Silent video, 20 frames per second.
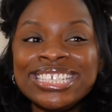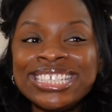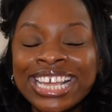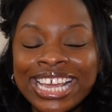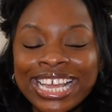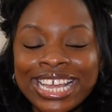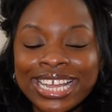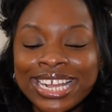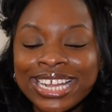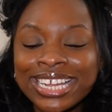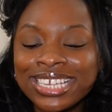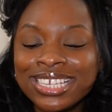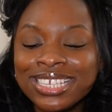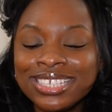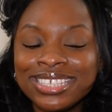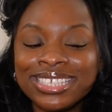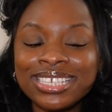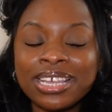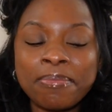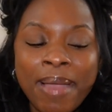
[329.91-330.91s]

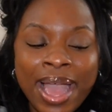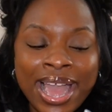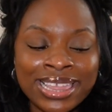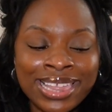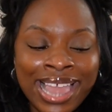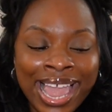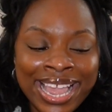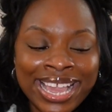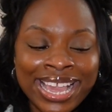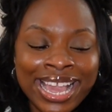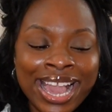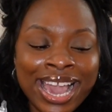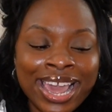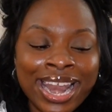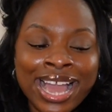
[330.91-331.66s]
things to my liking.